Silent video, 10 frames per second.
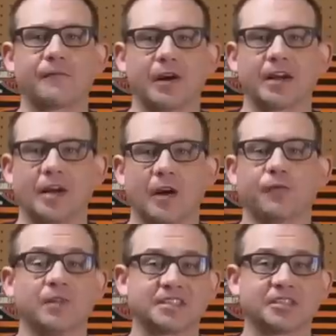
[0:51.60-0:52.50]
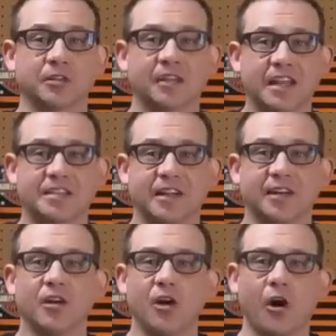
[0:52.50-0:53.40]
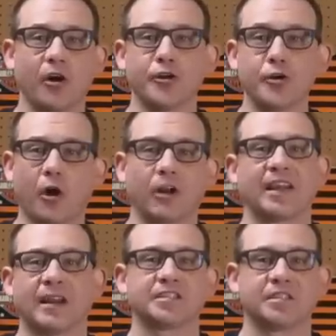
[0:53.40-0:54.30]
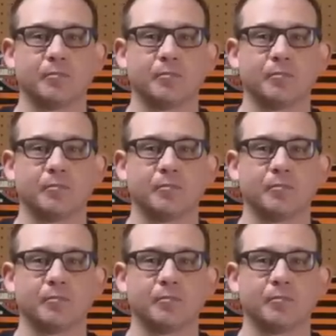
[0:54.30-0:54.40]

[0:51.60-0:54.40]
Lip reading: very careful in selecting a new Harley-Davidson